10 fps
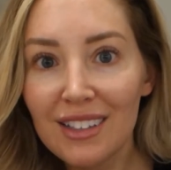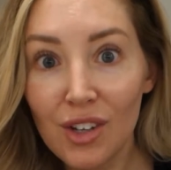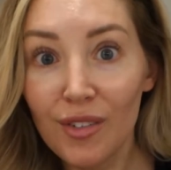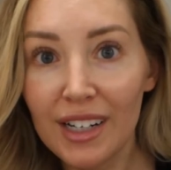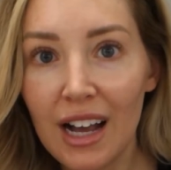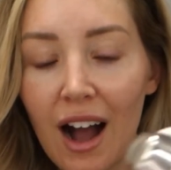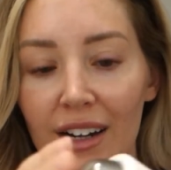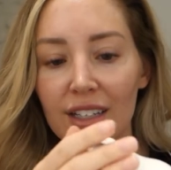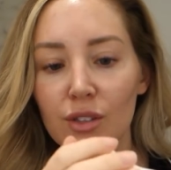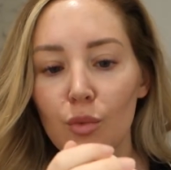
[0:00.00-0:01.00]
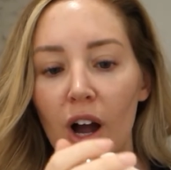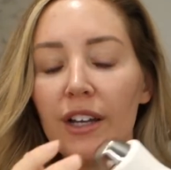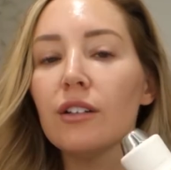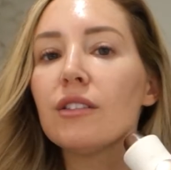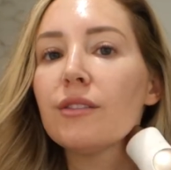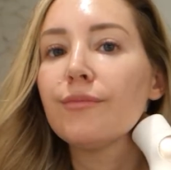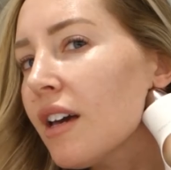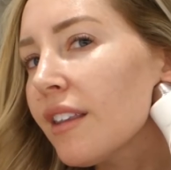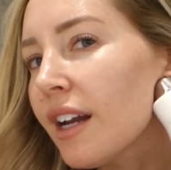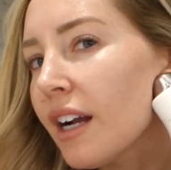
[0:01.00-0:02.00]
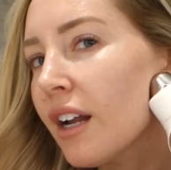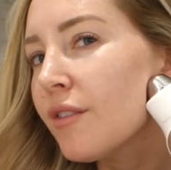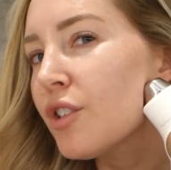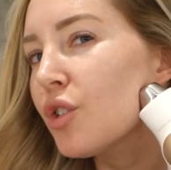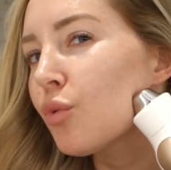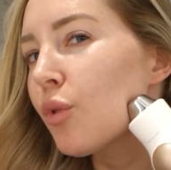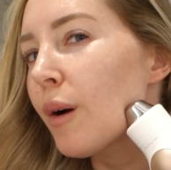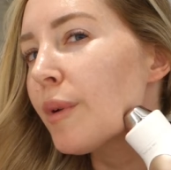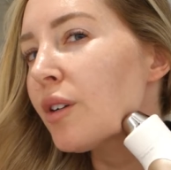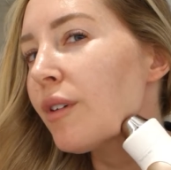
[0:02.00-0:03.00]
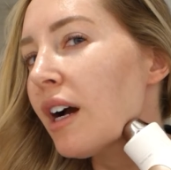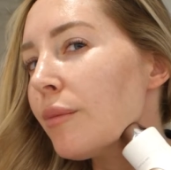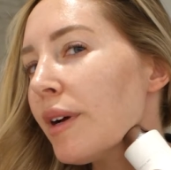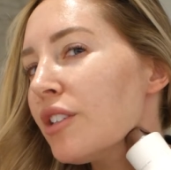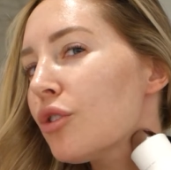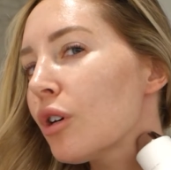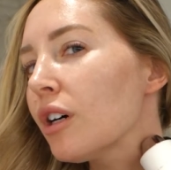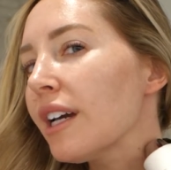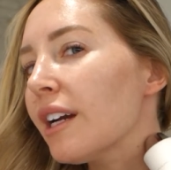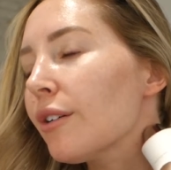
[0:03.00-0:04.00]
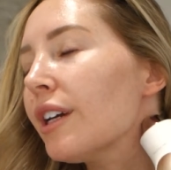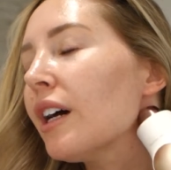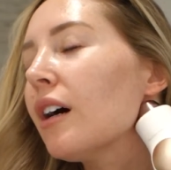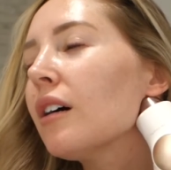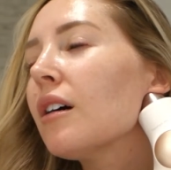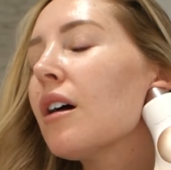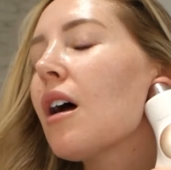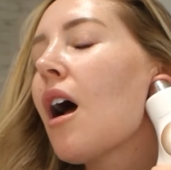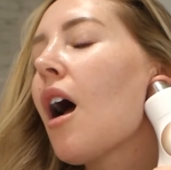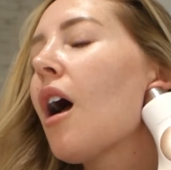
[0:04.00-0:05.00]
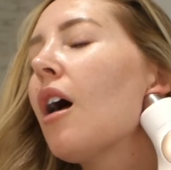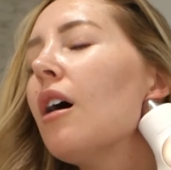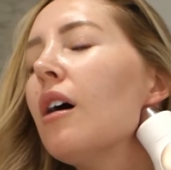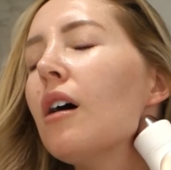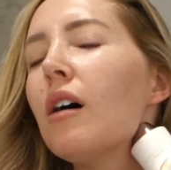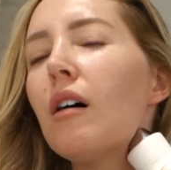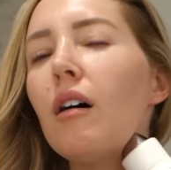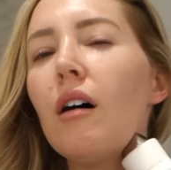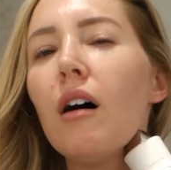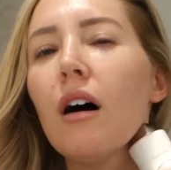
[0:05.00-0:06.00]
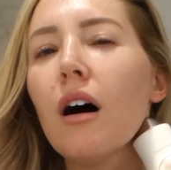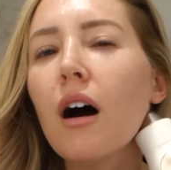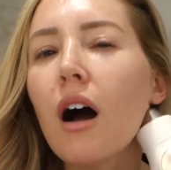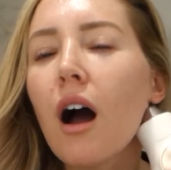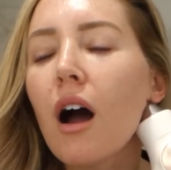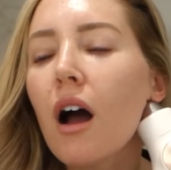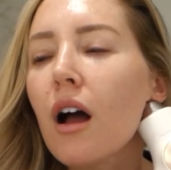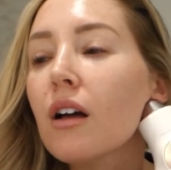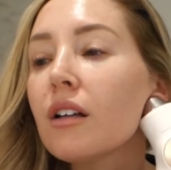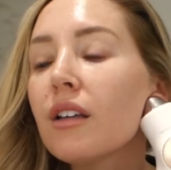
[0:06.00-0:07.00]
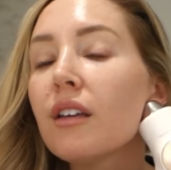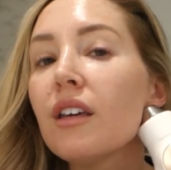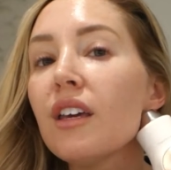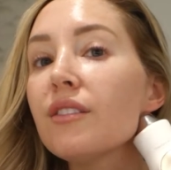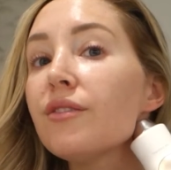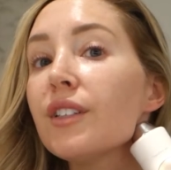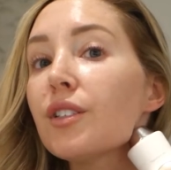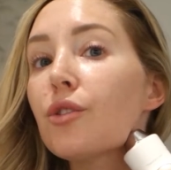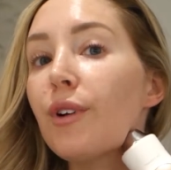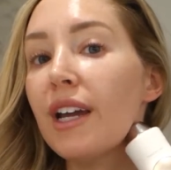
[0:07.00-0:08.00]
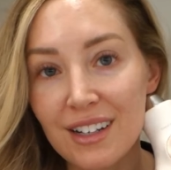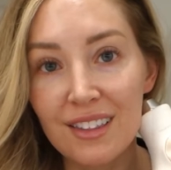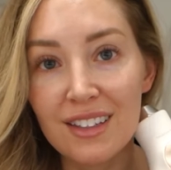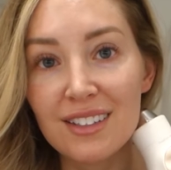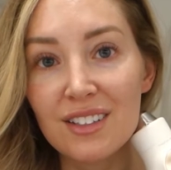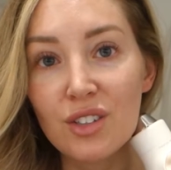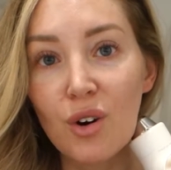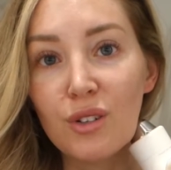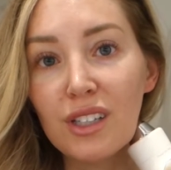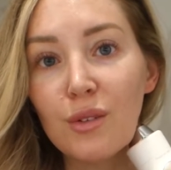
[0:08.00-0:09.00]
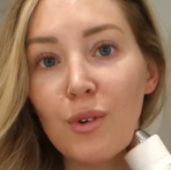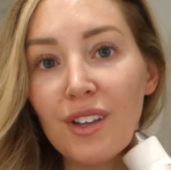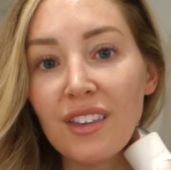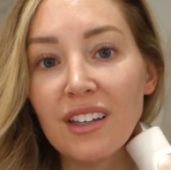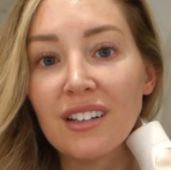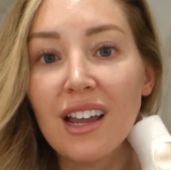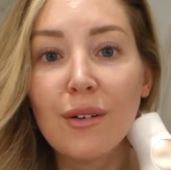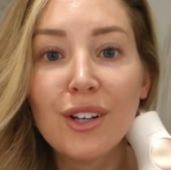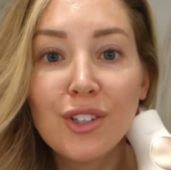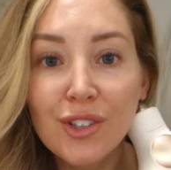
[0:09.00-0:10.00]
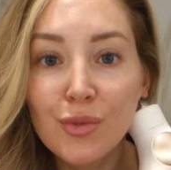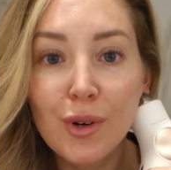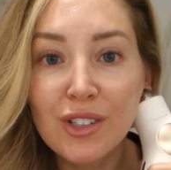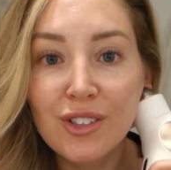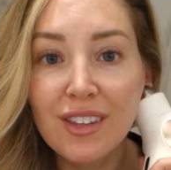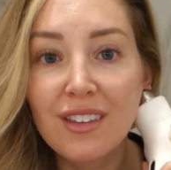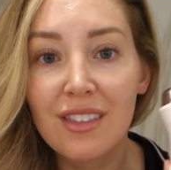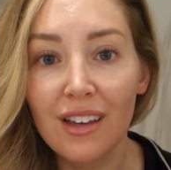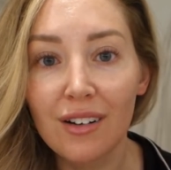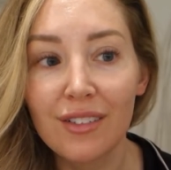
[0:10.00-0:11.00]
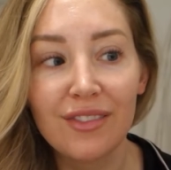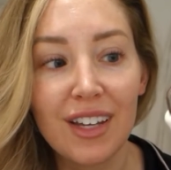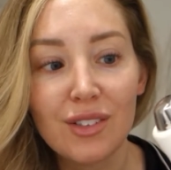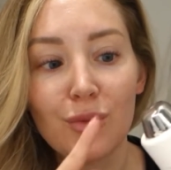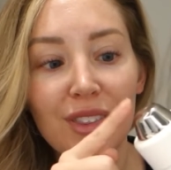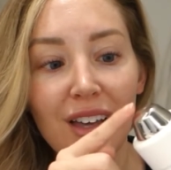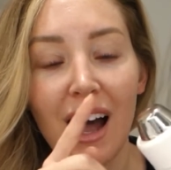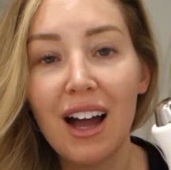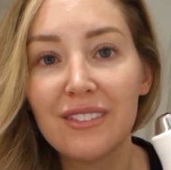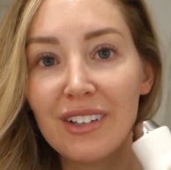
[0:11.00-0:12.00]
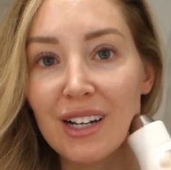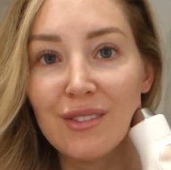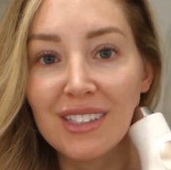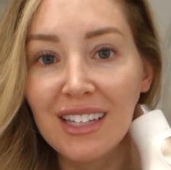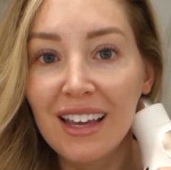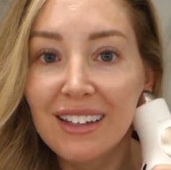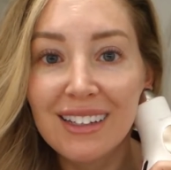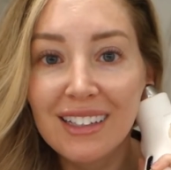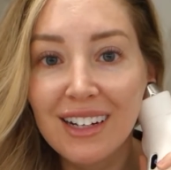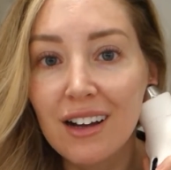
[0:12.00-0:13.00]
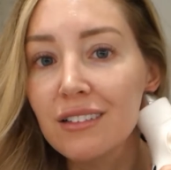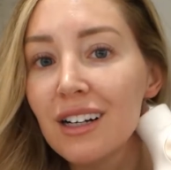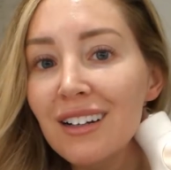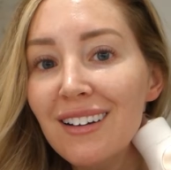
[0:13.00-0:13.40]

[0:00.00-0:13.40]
it's already hot, it's wild. And then I kind of just rub it around my jaw area. Oh! It feels great. Now this is totally worth it. Now I just wish that the TheraFace with the hot ring was like, you know,